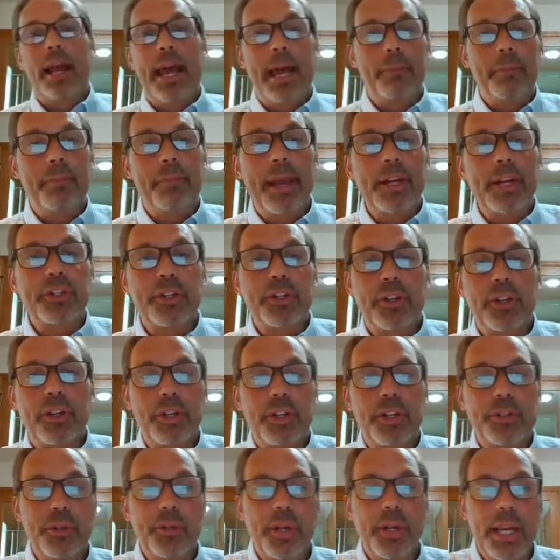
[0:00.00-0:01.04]
make sure
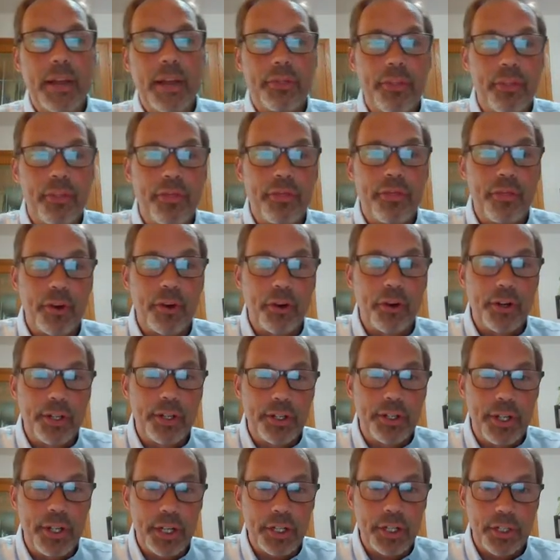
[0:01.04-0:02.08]
that you get the 3rd
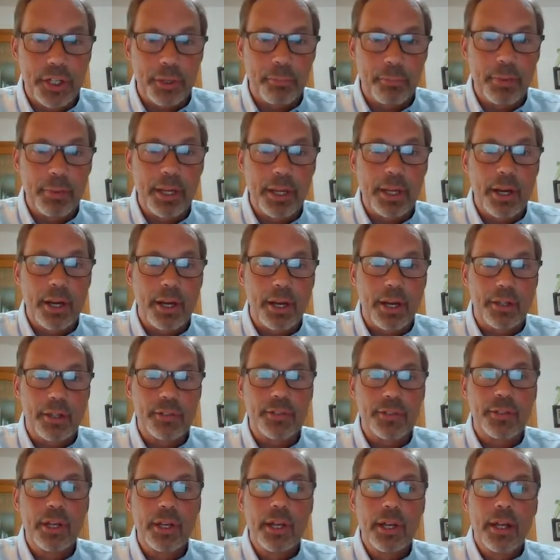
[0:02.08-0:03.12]
edition because
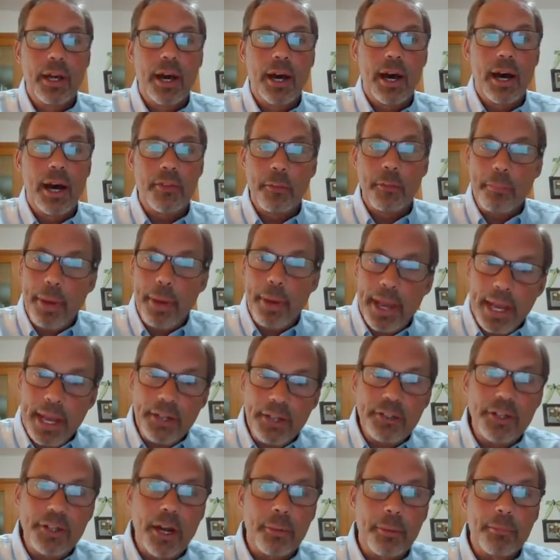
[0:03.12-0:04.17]
the page
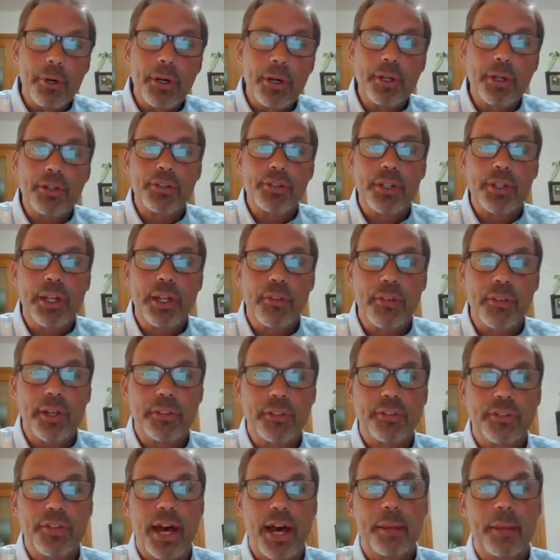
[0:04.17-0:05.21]
numbers in the
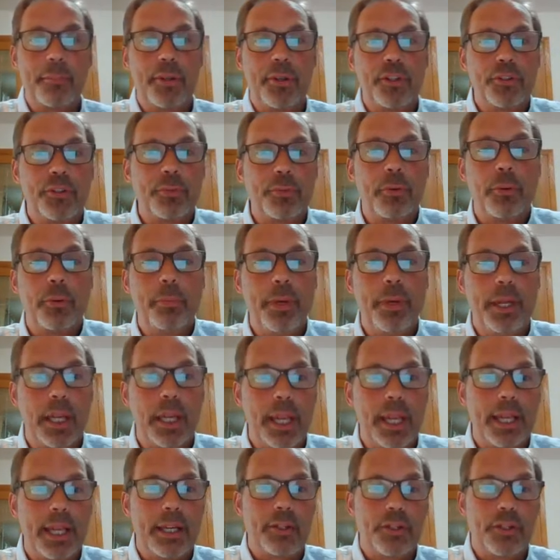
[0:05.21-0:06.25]
assignments will be
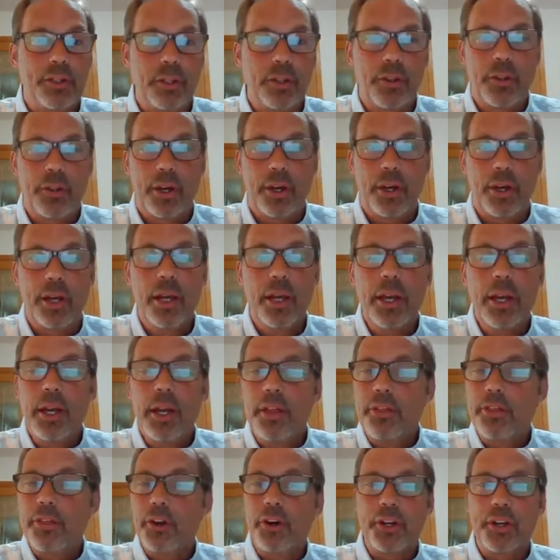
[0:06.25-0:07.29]
linked to the
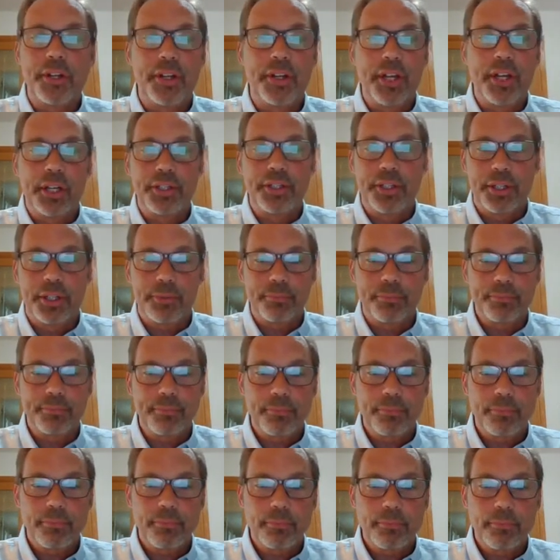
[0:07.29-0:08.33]
3rd edition.
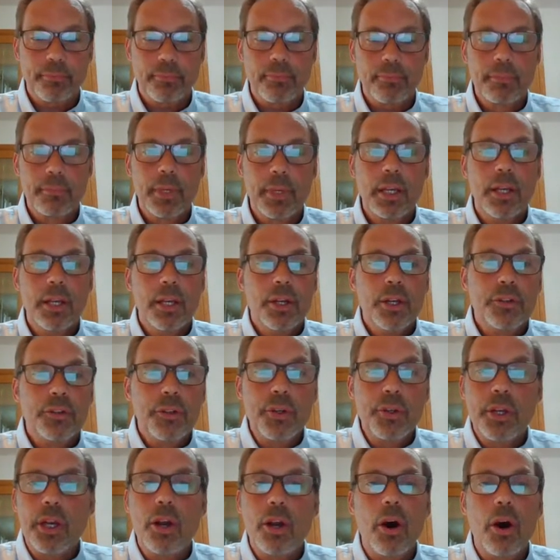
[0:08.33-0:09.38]
So you
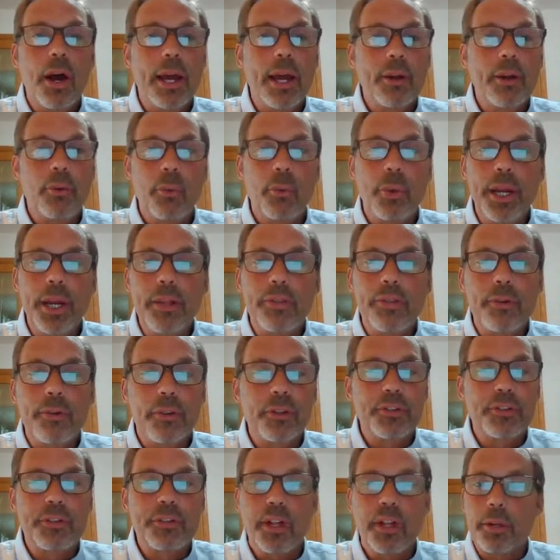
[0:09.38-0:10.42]
can go ahead and read through the
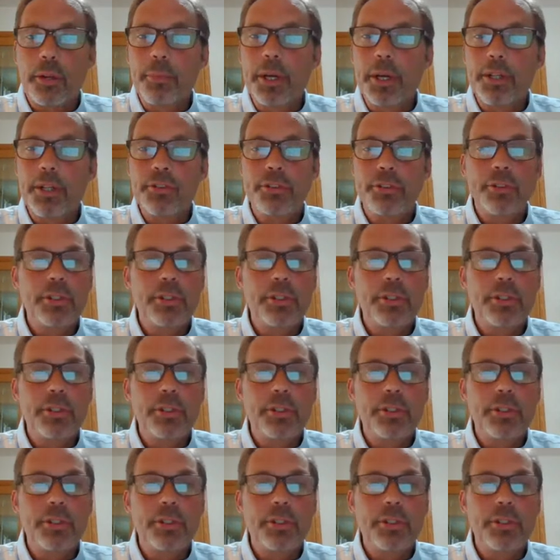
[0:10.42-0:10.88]
syllabus,